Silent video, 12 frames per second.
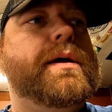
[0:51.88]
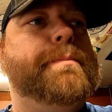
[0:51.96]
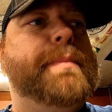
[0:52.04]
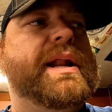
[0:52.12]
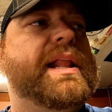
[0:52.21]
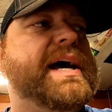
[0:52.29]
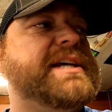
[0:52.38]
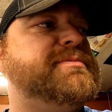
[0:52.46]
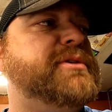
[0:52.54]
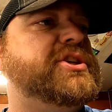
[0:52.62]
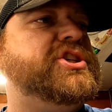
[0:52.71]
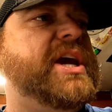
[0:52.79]
made a last
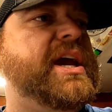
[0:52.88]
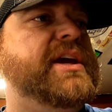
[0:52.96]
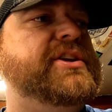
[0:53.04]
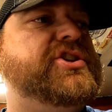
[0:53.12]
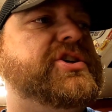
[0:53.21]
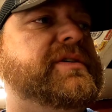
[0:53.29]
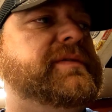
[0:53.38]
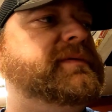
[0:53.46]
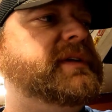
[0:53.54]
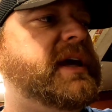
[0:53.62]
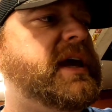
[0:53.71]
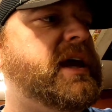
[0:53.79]
minute change,
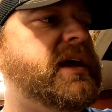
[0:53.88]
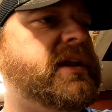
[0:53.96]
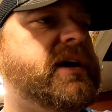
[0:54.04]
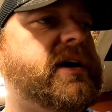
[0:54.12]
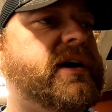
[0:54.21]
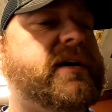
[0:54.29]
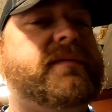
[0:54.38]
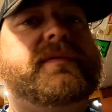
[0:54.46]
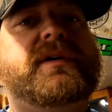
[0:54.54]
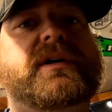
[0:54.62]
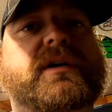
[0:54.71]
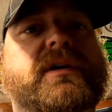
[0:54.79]
and
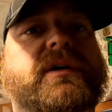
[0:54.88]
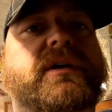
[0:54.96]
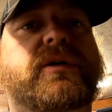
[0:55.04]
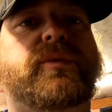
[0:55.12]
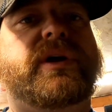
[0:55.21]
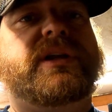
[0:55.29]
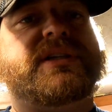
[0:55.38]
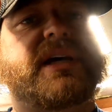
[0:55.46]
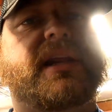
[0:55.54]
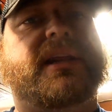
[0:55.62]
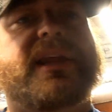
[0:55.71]
we decided